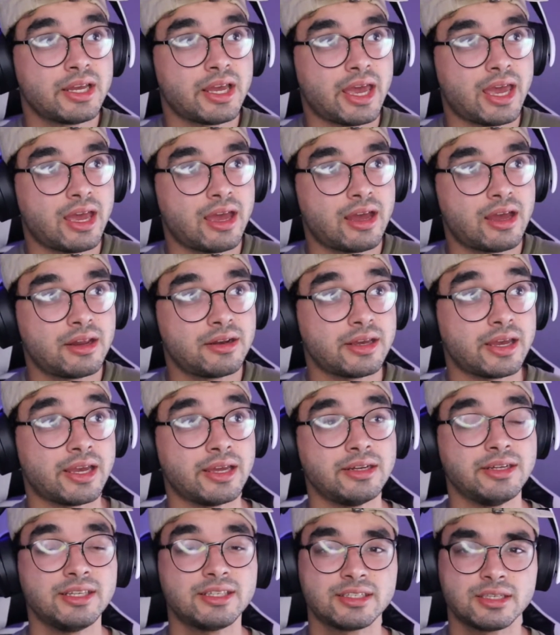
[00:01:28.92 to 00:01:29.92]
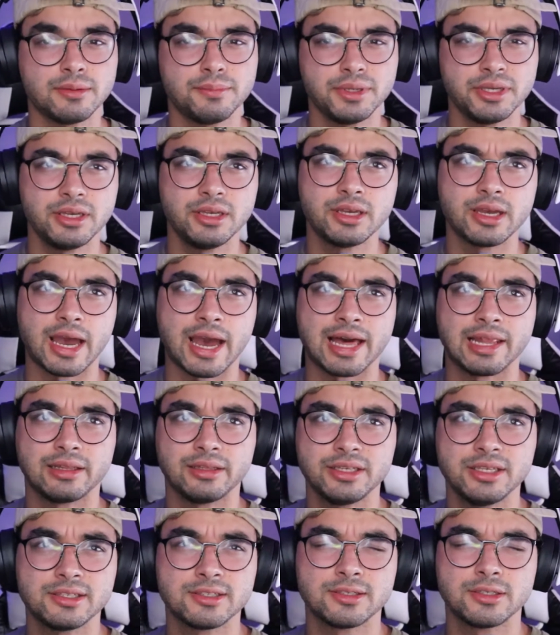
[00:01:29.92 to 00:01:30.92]
And it needs to be at
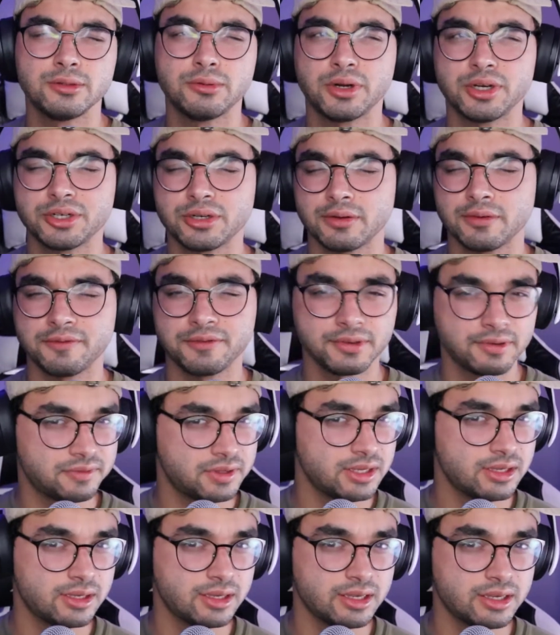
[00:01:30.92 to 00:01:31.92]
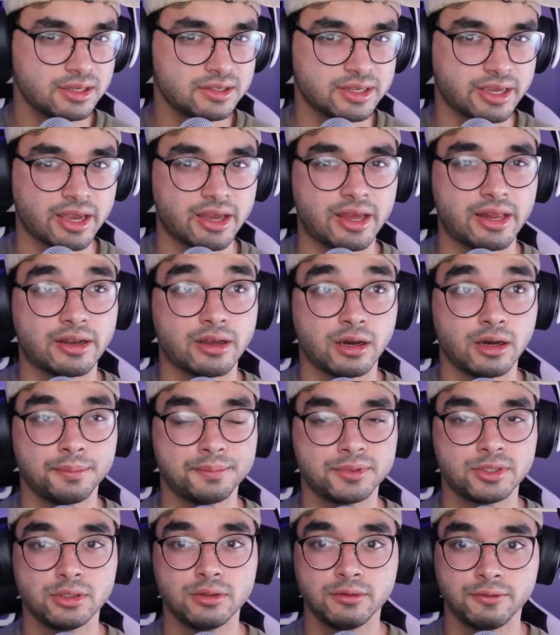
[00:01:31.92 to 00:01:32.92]
least two hundred fifty gigs and
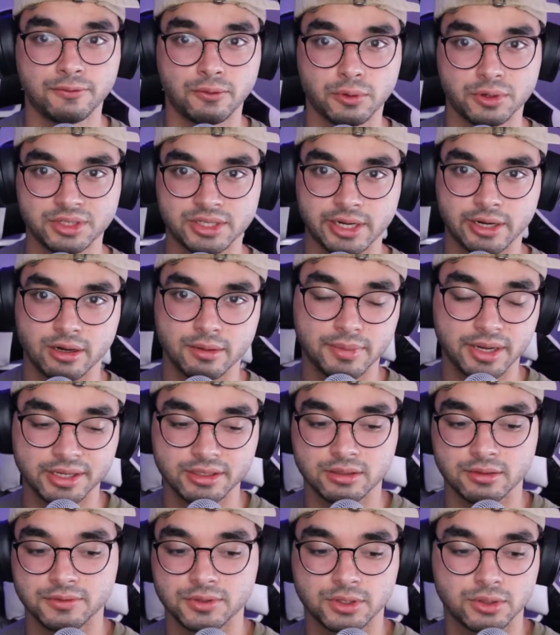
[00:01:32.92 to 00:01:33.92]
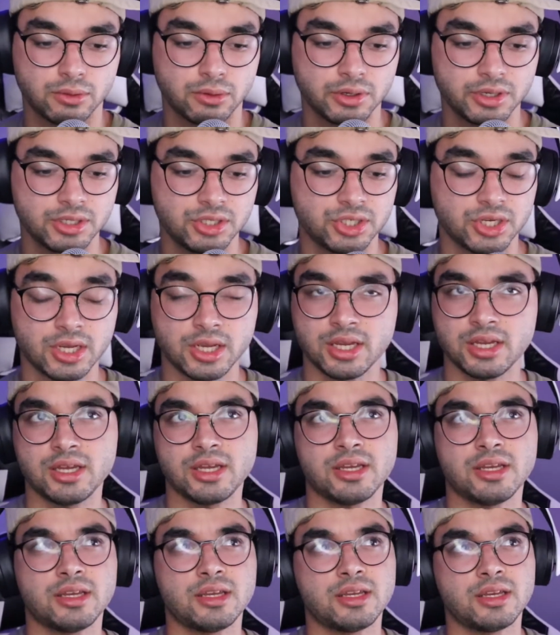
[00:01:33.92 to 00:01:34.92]
up to four terabytes of storage.
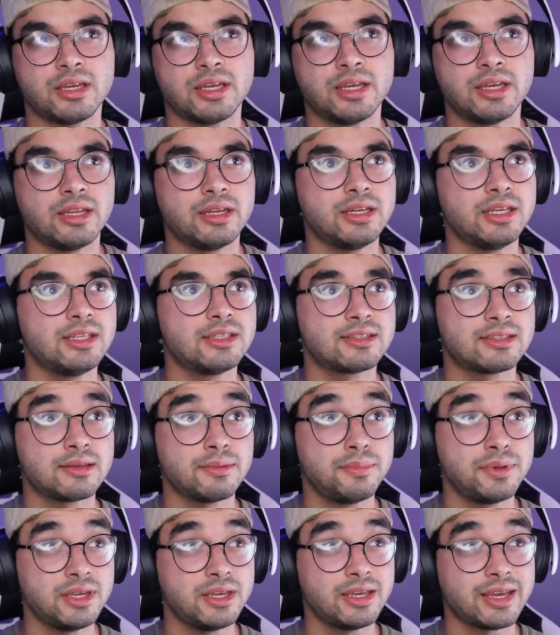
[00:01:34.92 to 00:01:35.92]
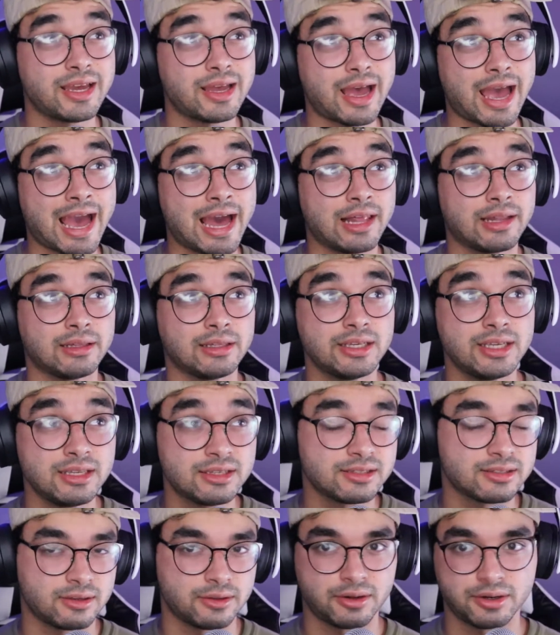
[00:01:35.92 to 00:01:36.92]
It needs to be at
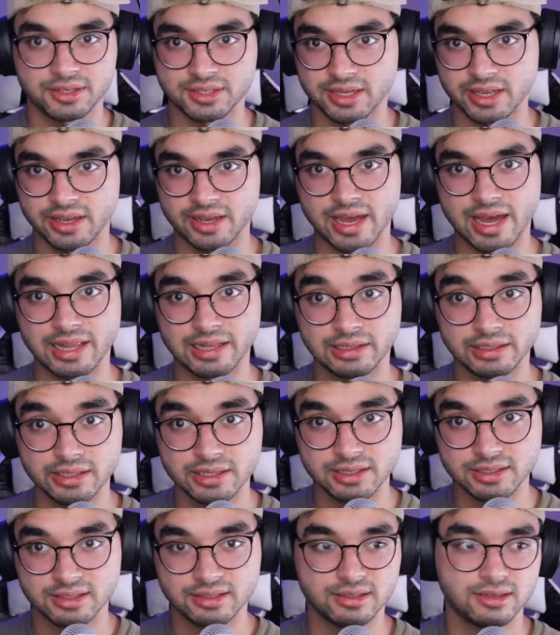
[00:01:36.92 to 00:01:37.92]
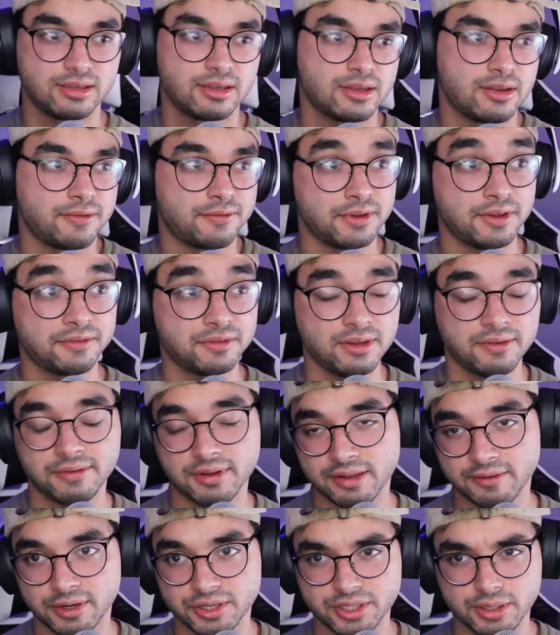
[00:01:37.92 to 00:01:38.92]
least, they're saying at least,
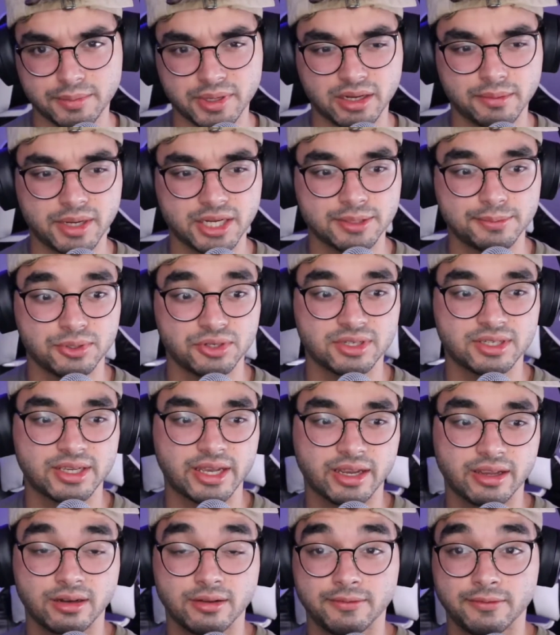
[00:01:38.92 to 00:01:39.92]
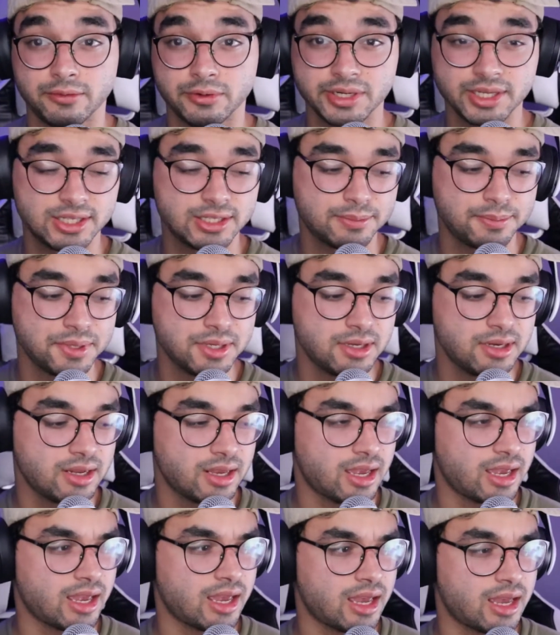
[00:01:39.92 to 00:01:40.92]
fifty-five hundred megabytes per second of read
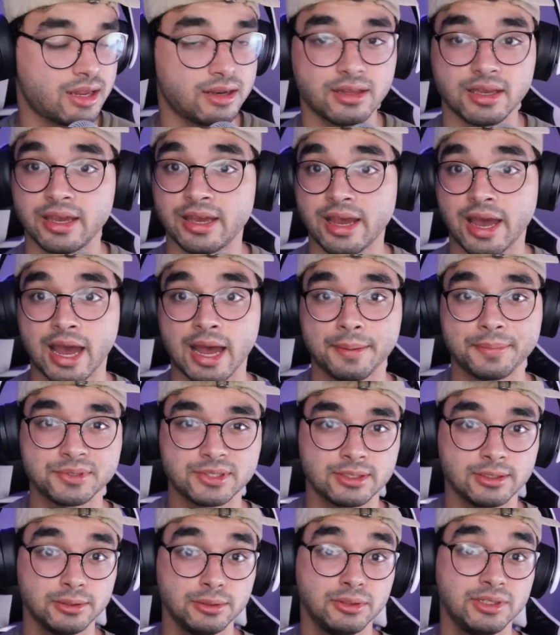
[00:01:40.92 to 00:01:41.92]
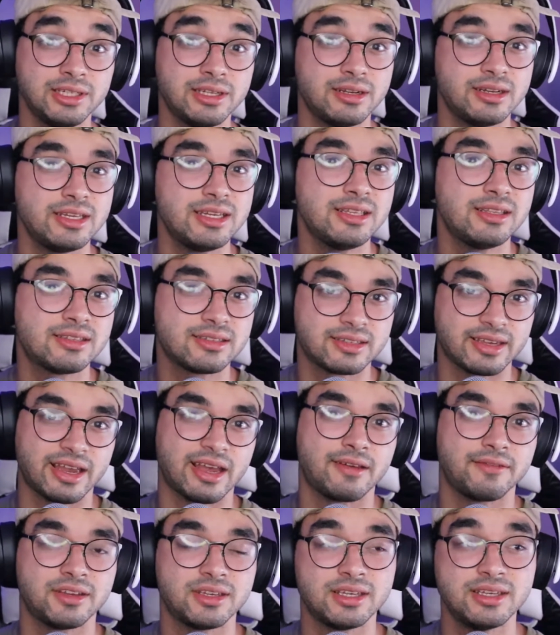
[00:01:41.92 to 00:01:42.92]
speed, and it absolutely needs to
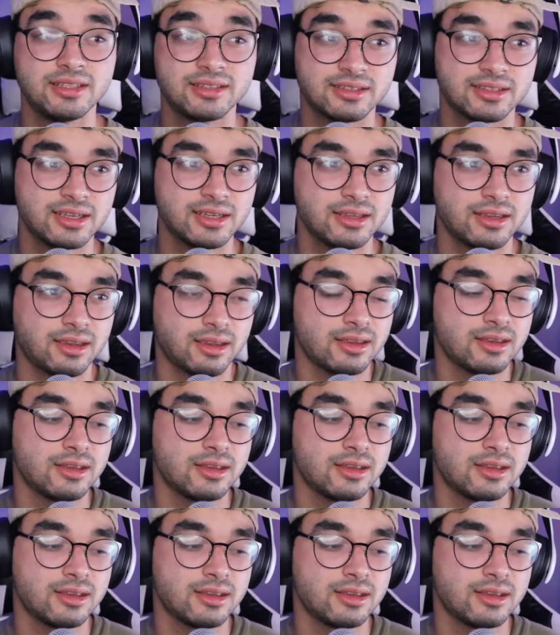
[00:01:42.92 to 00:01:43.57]
have a heatsink.